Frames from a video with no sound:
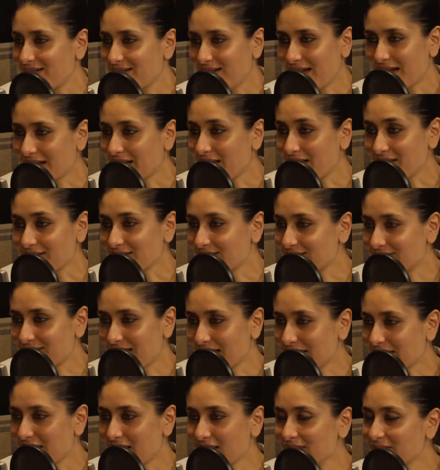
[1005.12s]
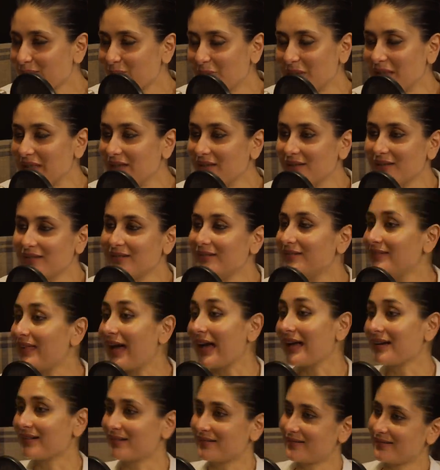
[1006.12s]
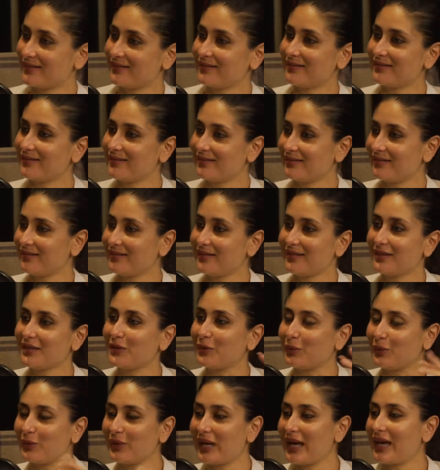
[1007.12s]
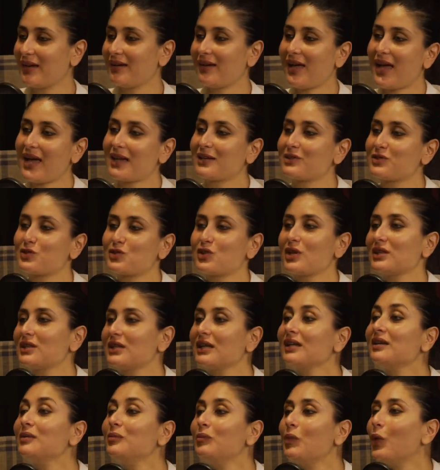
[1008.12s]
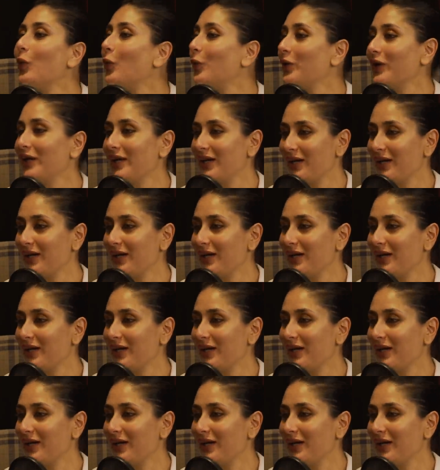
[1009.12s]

I can't be in that, you know, extra thin mode